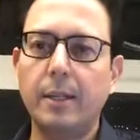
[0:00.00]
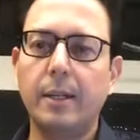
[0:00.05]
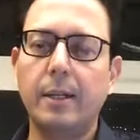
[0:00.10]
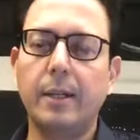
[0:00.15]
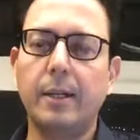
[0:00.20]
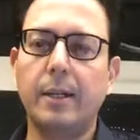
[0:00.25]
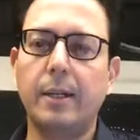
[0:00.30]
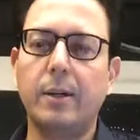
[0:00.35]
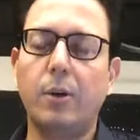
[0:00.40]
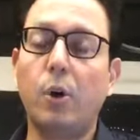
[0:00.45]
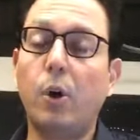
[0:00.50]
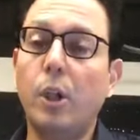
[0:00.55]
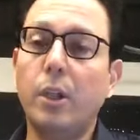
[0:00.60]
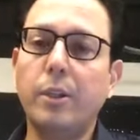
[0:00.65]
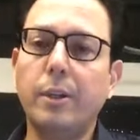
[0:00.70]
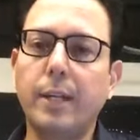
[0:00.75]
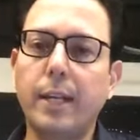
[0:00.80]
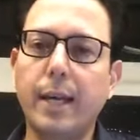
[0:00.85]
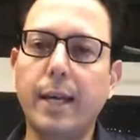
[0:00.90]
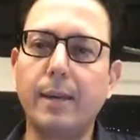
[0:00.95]
uh, all
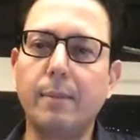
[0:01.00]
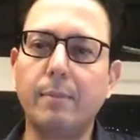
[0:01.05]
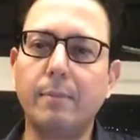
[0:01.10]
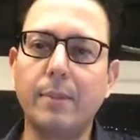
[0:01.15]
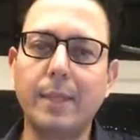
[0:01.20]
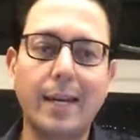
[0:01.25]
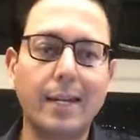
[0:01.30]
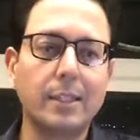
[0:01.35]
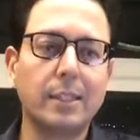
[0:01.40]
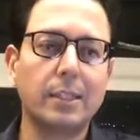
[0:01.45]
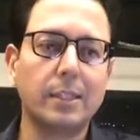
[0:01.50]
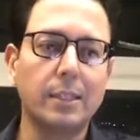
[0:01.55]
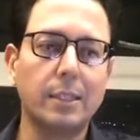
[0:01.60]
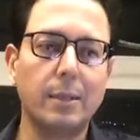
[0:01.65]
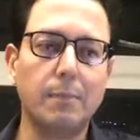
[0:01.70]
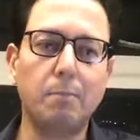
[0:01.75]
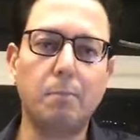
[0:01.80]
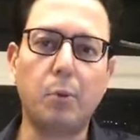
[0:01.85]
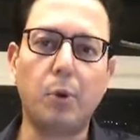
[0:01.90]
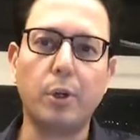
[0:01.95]
the time? That's
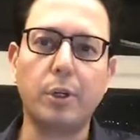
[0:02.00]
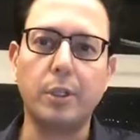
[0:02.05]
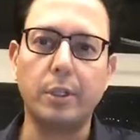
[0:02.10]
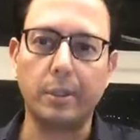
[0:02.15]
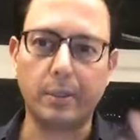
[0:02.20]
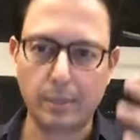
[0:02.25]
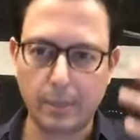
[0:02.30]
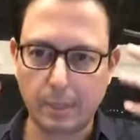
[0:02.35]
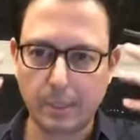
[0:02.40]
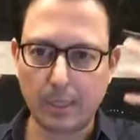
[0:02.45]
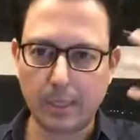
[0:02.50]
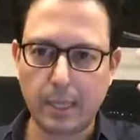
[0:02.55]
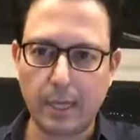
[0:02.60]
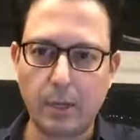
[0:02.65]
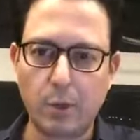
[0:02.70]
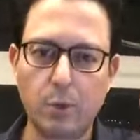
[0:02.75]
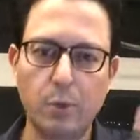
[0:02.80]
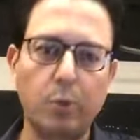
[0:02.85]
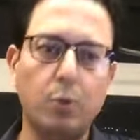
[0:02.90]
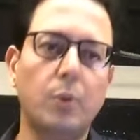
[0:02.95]
important. This is
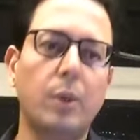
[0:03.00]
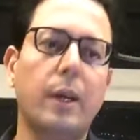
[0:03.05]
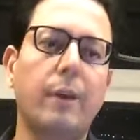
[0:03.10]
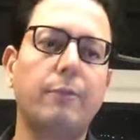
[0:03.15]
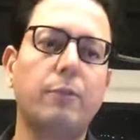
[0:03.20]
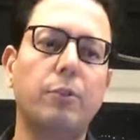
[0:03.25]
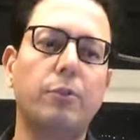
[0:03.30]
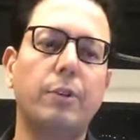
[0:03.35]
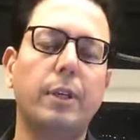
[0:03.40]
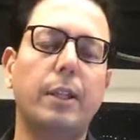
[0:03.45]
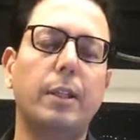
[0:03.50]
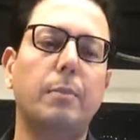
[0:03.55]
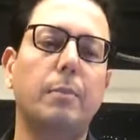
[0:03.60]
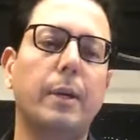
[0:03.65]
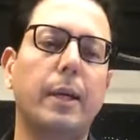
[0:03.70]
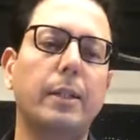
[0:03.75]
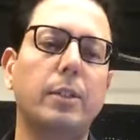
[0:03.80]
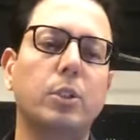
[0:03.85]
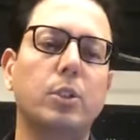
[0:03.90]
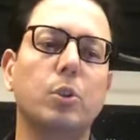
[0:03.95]
how you have to train the
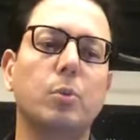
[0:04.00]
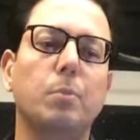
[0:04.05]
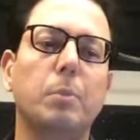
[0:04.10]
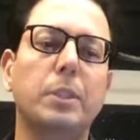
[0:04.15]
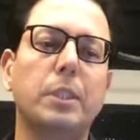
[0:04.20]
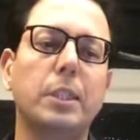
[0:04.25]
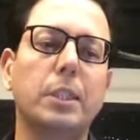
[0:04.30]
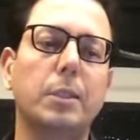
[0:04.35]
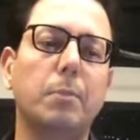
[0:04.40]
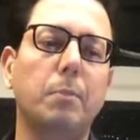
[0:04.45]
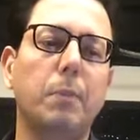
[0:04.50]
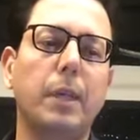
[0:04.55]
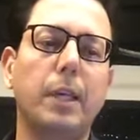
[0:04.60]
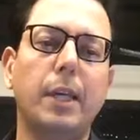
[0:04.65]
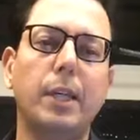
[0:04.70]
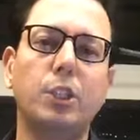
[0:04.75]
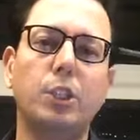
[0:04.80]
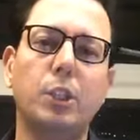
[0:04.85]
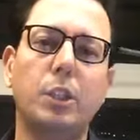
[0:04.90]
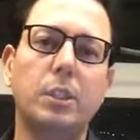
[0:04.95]
mind. So business
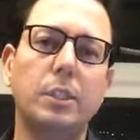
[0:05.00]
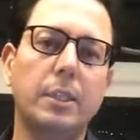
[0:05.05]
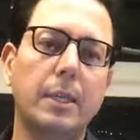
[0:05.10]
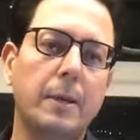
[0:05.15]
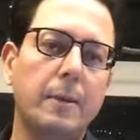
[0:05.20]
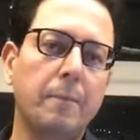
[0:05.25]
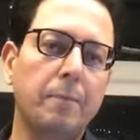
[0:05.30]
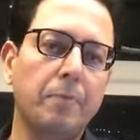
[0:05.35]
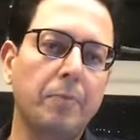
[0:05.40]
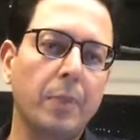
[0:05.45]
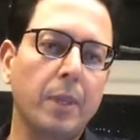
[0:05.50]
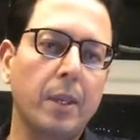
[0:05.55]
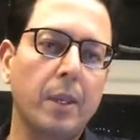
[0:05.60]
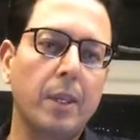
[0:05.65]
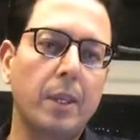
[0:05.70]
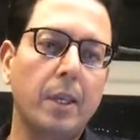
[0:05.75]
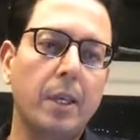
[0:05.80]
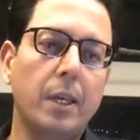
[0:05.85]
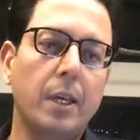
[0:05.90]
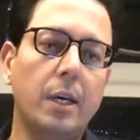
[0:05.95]
implication is,
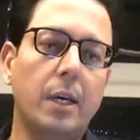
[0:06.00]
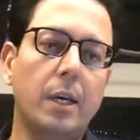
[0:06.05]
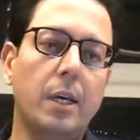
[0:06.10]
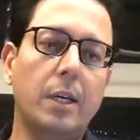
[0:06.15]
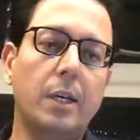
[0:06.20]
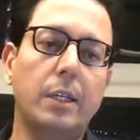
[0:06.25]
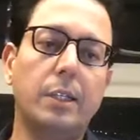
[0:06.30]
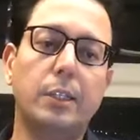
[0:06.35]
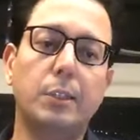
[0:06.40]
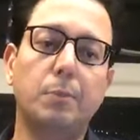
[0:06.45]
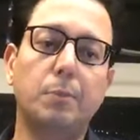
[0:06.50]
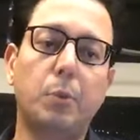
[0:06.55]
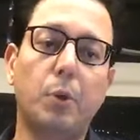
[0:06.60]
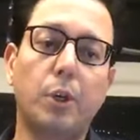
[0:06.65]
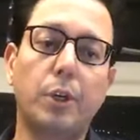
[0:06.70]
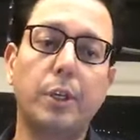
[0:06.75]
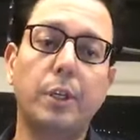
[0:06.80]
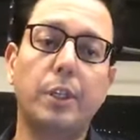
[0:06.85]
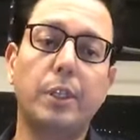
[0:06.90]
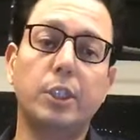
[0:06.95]
uh, it's
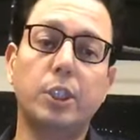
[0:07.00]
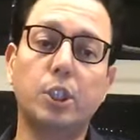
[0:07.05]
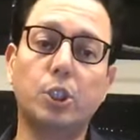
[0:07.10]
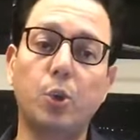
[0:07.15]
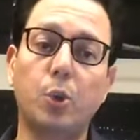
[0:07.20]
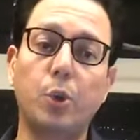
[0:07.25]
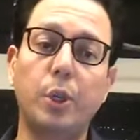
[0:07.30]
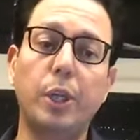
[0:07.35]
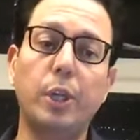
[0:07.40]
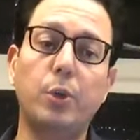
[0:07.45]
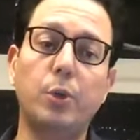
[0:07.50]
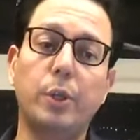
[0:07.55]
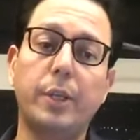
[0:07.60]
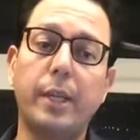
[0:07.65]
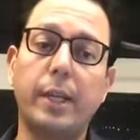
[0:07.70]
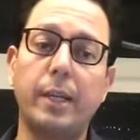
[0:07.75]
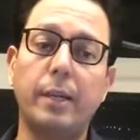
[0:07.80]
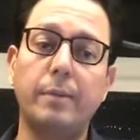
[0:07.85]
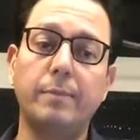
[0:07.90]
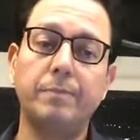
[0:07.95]
important. The story you
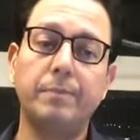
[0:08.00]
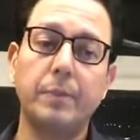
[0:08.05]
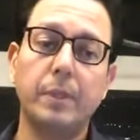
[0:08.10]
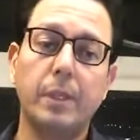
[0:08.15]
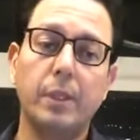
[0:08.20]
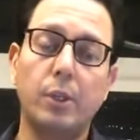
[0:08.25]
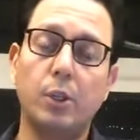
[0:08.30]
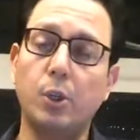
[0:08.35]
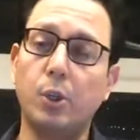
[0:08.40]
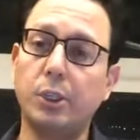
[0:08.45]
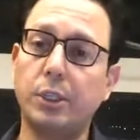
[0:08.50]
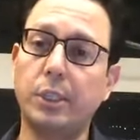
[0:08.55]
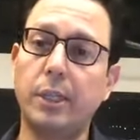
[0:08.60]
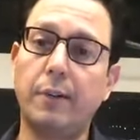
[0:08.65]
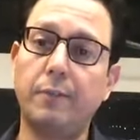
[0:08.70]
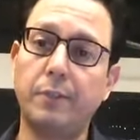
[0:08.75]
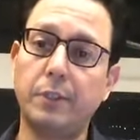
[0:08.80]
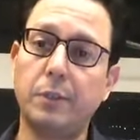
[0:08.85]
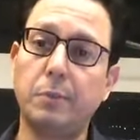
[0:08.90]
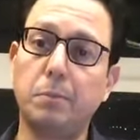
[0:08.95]
tell
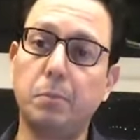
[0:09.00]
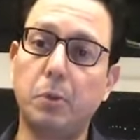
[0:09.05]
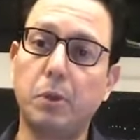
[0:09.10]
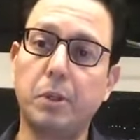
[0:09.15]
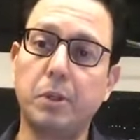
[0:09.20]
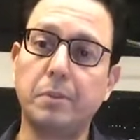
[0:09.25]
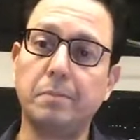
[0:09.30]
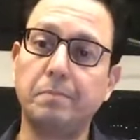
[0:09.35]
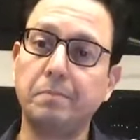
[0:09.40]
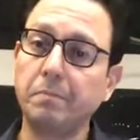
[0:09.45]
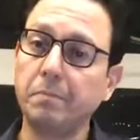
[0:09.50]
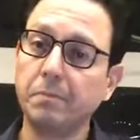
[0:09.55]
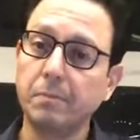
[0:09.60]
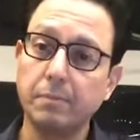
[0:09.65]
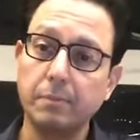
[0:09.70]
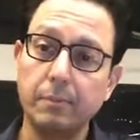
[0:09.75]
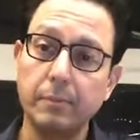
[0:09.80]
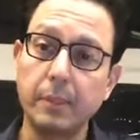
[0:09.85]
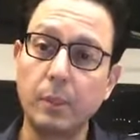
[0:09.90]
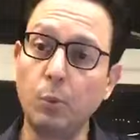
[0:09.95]
yourself is important.
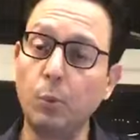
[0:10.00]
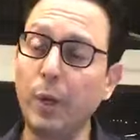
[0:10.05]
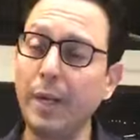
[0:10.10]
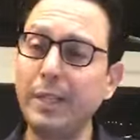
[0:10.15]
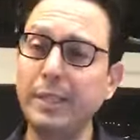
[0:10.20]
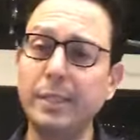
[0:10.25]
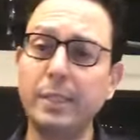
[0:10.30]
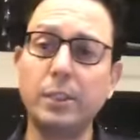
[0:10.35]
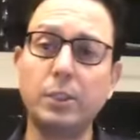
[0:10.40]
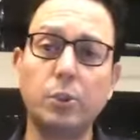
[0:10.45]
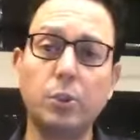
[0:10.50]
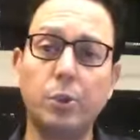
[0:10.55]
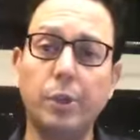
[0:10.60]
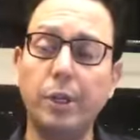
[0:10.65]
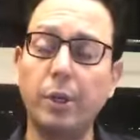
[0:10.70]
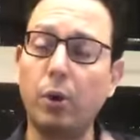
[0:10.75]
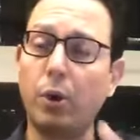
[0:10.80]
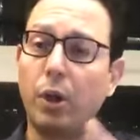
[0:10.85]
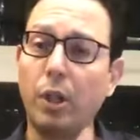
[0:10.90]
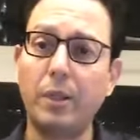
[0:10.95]
One is the story,
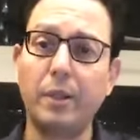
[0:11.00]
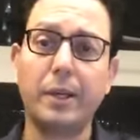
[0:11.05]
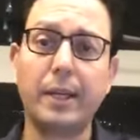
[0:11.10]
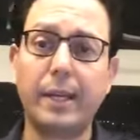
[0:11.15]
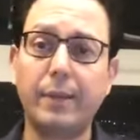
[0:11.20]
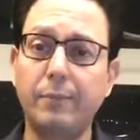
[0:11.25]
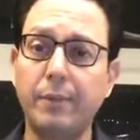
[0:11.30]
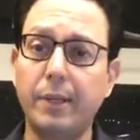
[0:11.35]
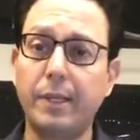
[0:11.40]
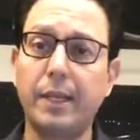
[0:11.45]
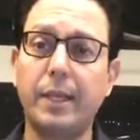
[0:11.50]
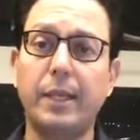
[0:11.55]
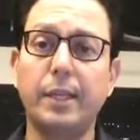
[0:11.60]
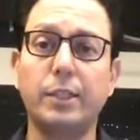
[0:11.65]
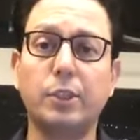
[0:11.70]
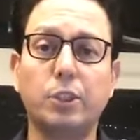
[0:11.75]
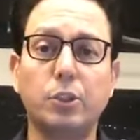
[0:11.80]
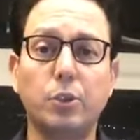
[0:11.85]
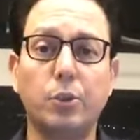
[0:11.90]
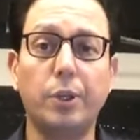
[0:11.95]
all the time you're telling a
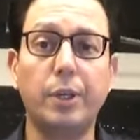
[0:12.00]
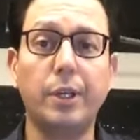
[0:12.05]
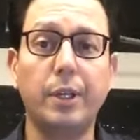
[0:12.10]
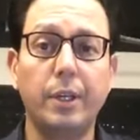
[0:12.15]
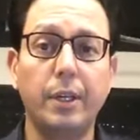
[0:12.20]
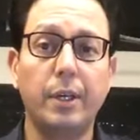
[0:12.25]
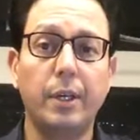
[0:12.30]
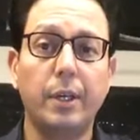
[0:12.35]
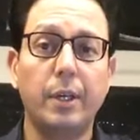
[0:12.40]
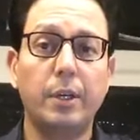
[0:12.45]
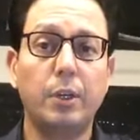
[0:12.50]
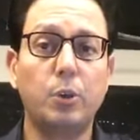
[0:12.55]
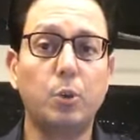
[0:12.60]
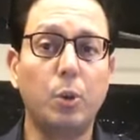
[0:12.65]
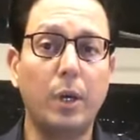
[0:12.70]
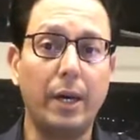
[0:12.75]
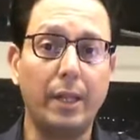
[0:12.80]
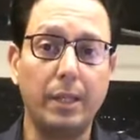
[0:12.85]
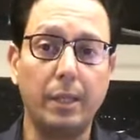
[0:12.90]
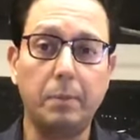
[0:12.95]
story to
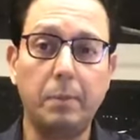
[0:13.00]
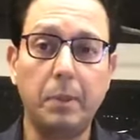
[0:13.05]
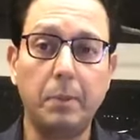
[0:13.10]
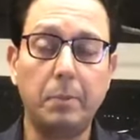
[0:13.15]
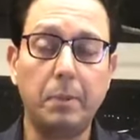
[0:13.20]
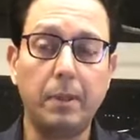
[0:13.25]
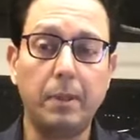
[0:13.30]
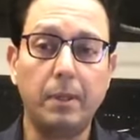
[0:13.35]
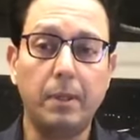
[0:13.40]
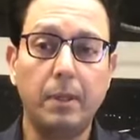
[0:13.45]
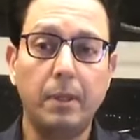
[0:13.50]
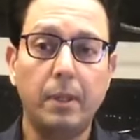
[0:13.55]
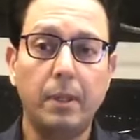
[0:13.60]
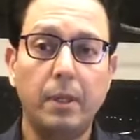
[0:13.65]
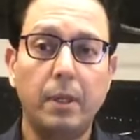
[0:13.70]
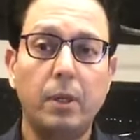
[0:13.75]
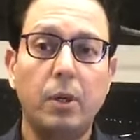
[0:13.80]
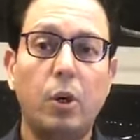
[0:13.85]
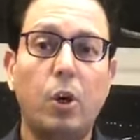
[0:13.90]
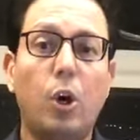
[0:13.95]
other people
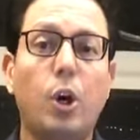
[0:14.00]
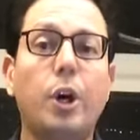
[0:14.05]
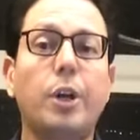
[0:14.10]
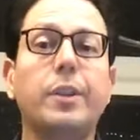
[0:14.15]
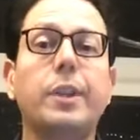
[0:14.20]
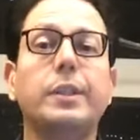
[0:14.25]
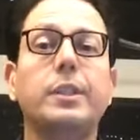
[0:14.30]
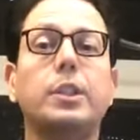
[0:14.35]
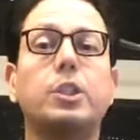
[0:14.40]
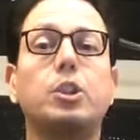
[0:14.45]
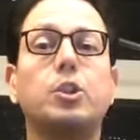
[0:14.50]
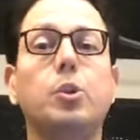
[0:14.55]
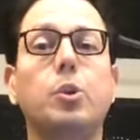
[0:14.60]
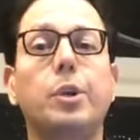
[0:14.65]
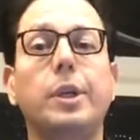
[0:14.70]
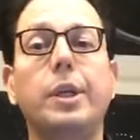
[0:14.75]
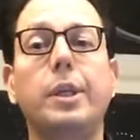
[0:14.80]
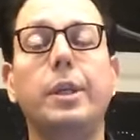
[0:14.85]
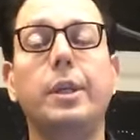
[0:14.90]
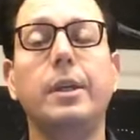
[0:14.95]
or there's a
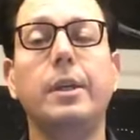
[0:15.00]
story